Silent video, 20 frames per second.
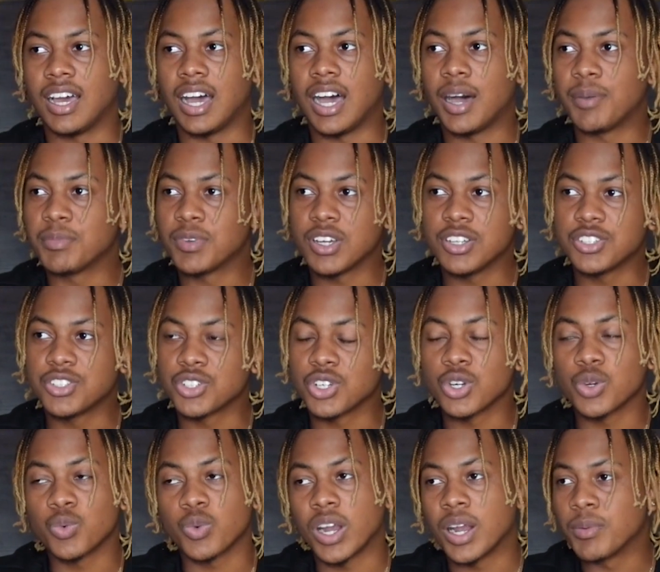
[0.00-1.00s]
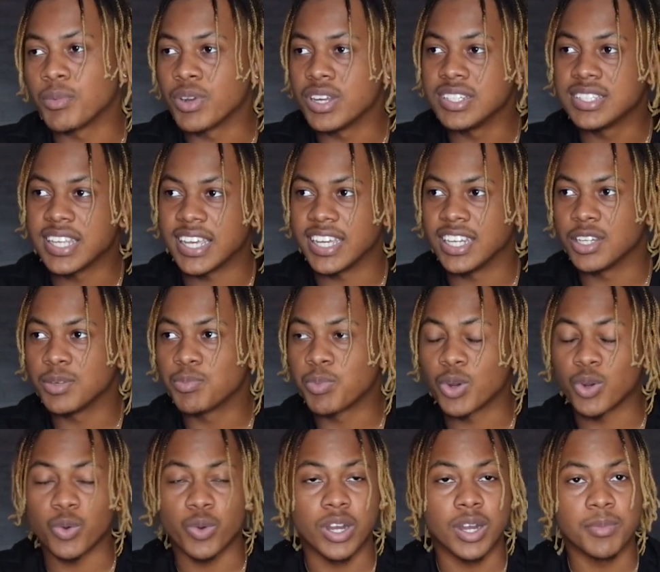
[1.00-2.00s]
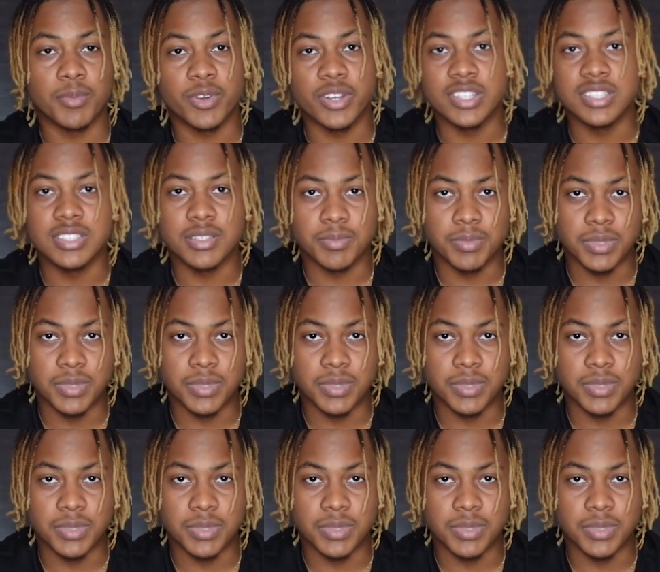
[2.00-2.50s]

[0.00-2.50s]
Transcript: I'm not sure where I'm going to end up or where I'm going to